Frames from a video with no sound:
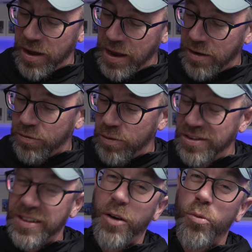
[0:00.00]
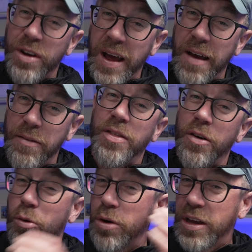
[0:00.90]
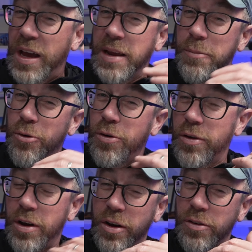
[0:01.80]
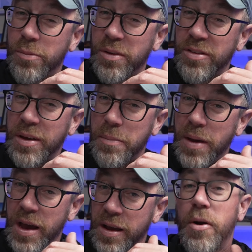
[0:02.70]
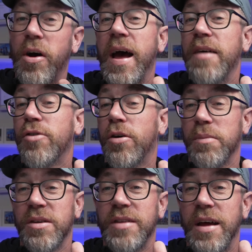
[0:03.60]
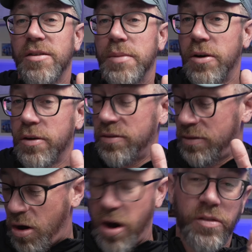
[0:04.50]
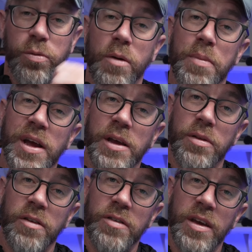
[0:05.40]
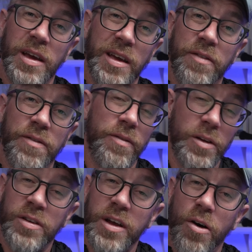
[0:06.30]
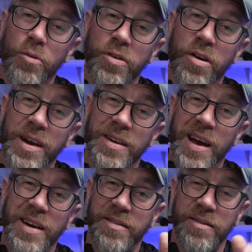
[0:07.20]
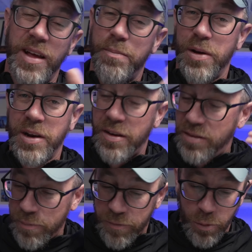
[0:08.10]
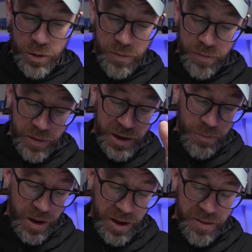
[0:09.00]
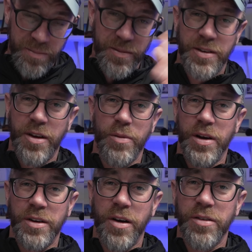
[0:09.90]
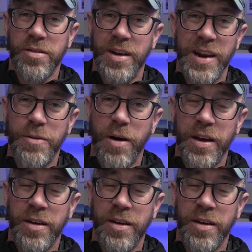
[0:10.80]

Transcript: I had in switching, that I wouldn't have the hoodie anymore like I do on my sleeping bag. But I have not missed that, to be honest. I just wear a beanie with this thing if it's a cold night, and that beanie ends up falling off anyway, and I don't really notice it anyway.